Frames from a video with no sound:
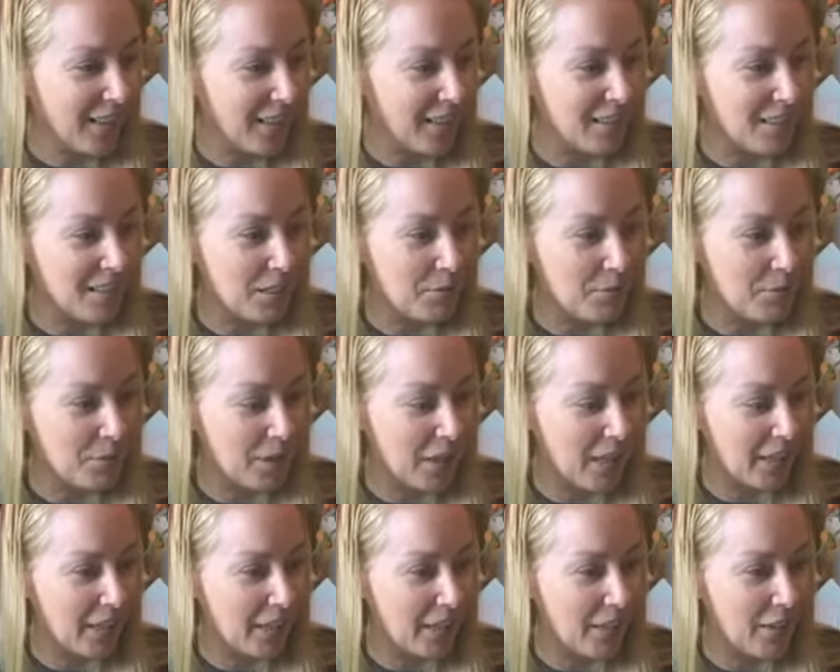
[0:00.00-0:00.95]
It seems
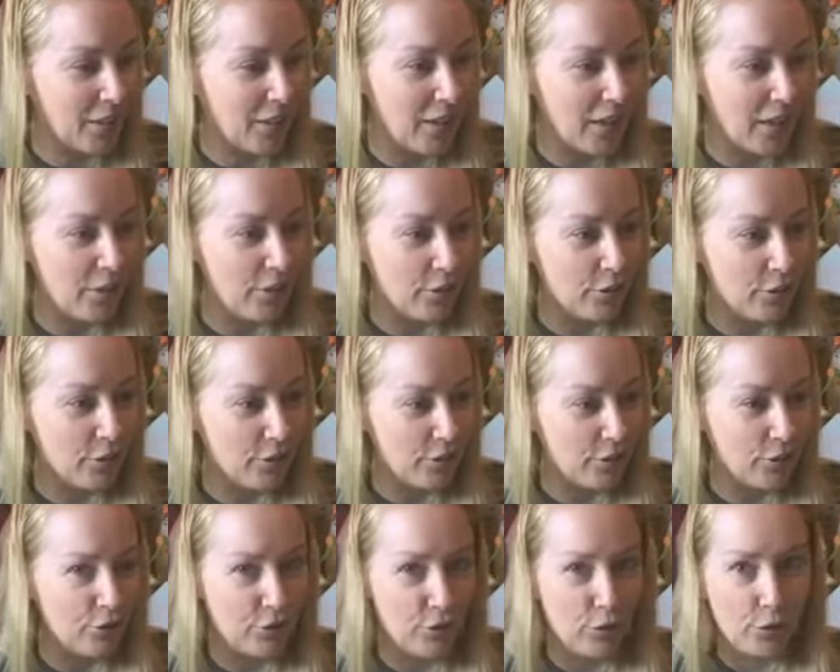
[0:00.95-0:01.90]
like either
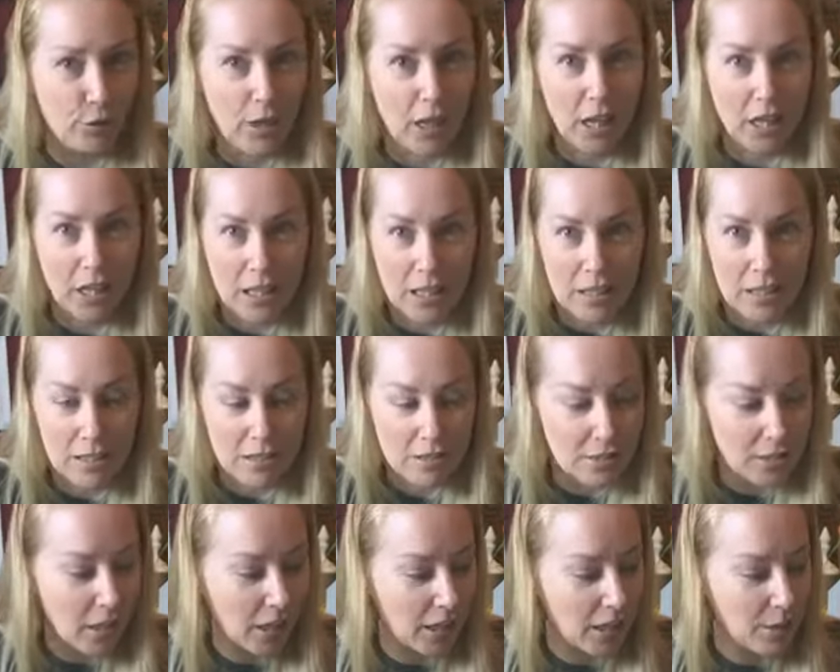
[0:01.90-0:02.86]
you're doing the
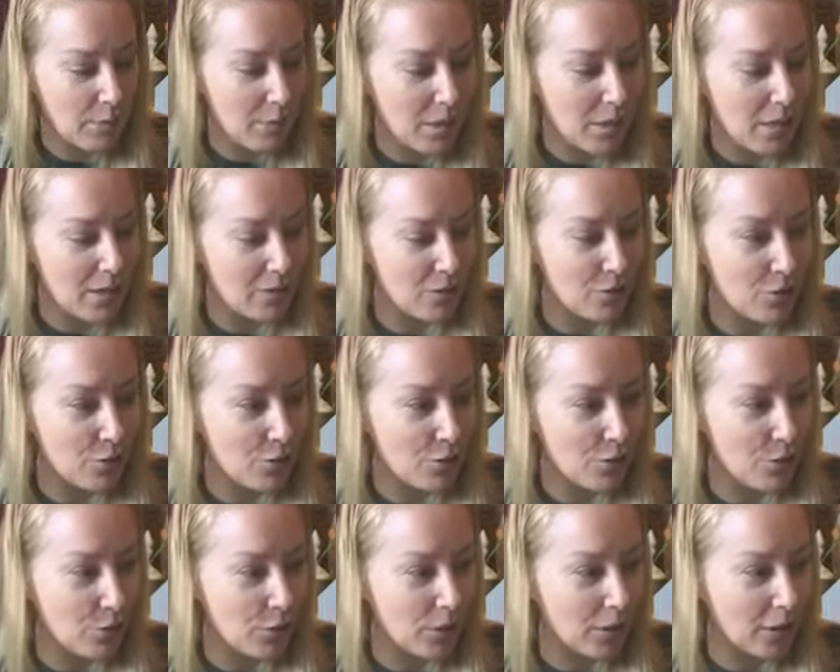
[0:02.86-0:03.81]
honeybees or you're
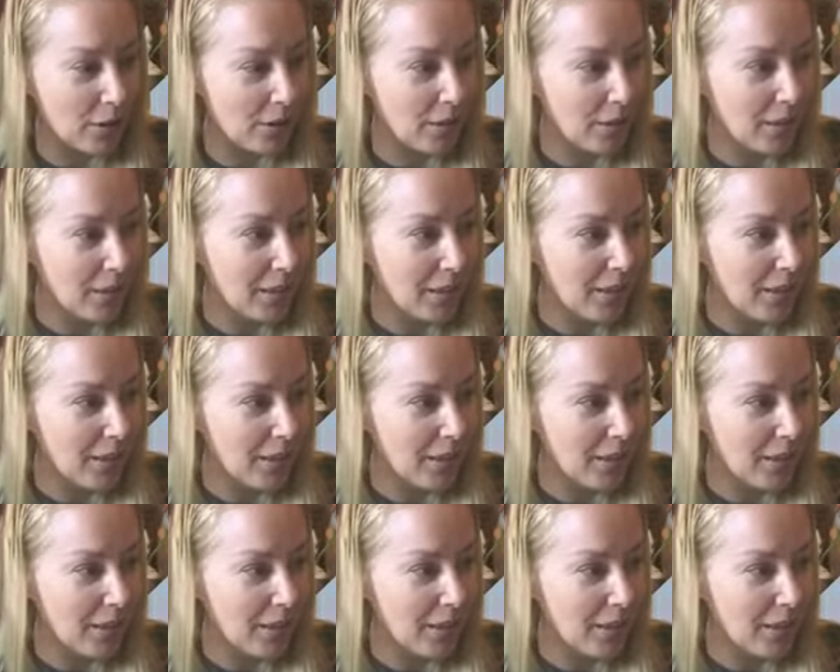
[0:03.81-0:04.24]
doing